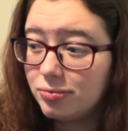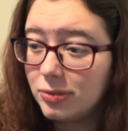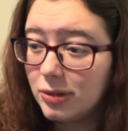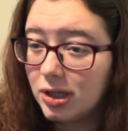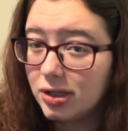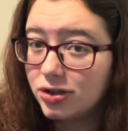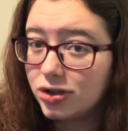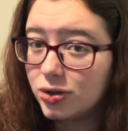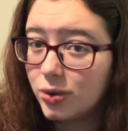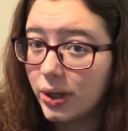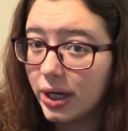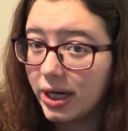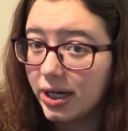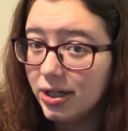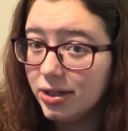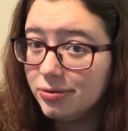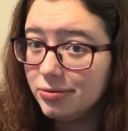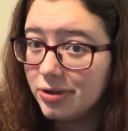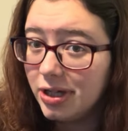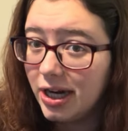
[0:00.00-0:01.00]
a square
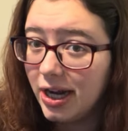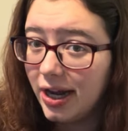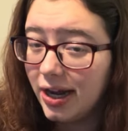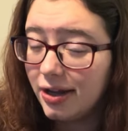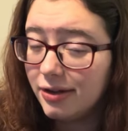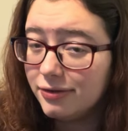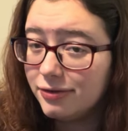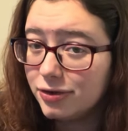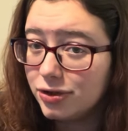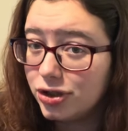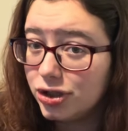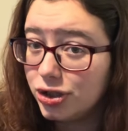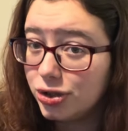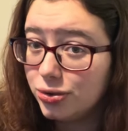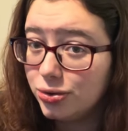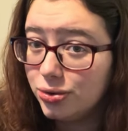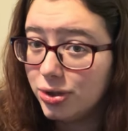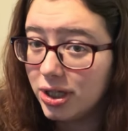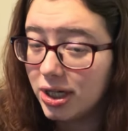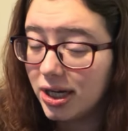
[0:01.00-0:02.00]
and a half or
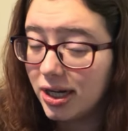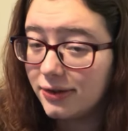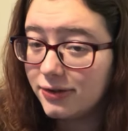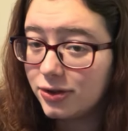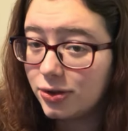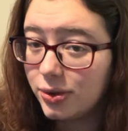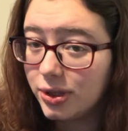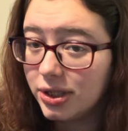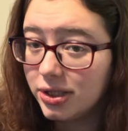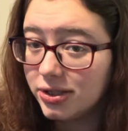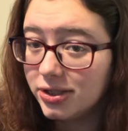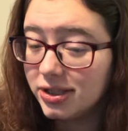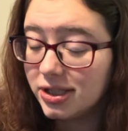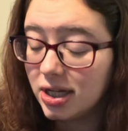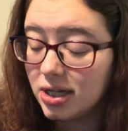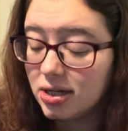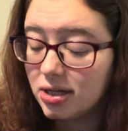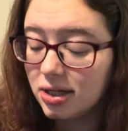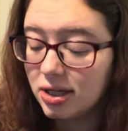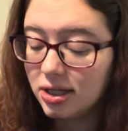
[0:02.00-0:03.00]
2.5 squares
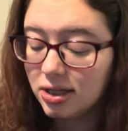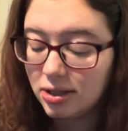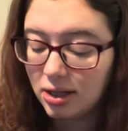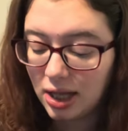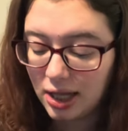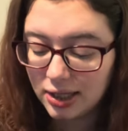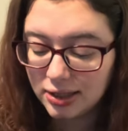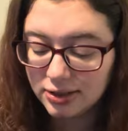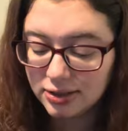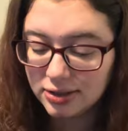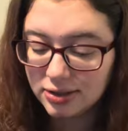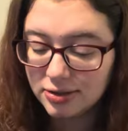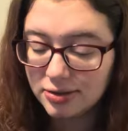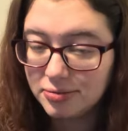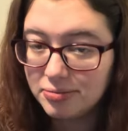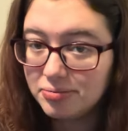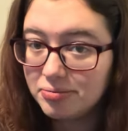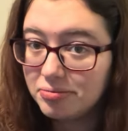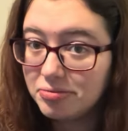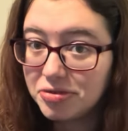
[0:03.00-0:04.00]
done in the last
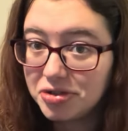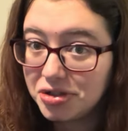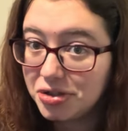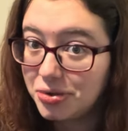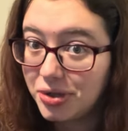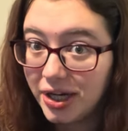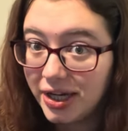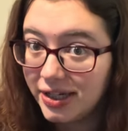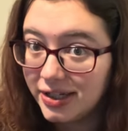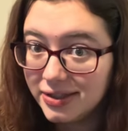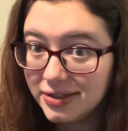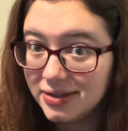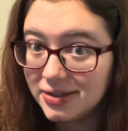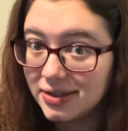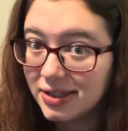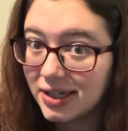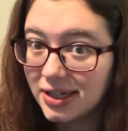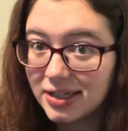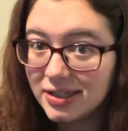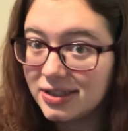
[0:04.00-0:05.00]
2 days.
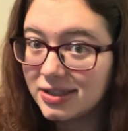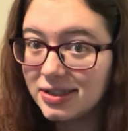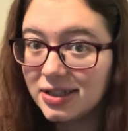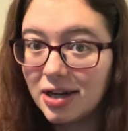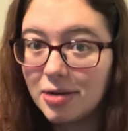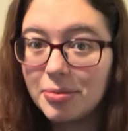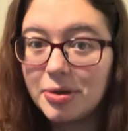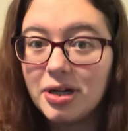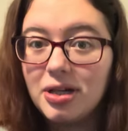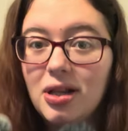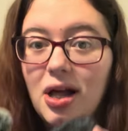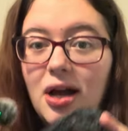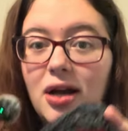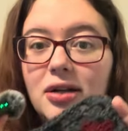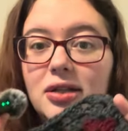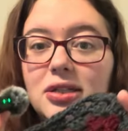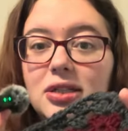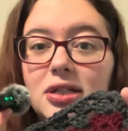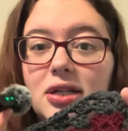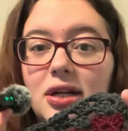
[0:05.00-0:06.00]
Like, it's not been a lot.
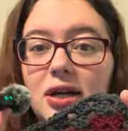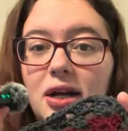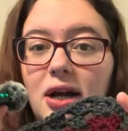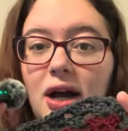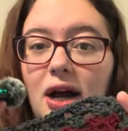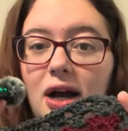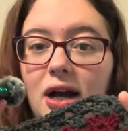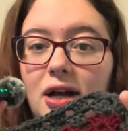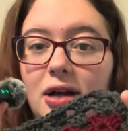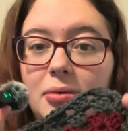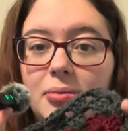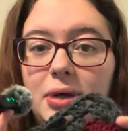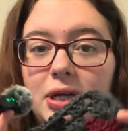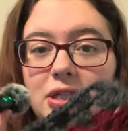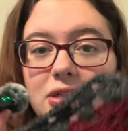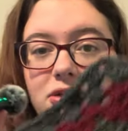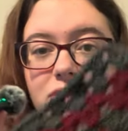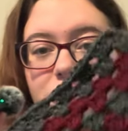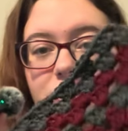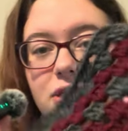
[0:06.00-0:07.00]
I
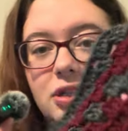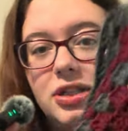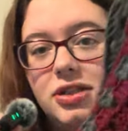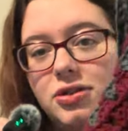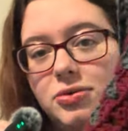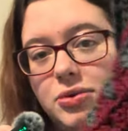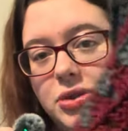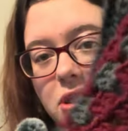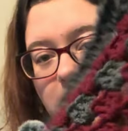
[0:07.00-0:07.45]
started this one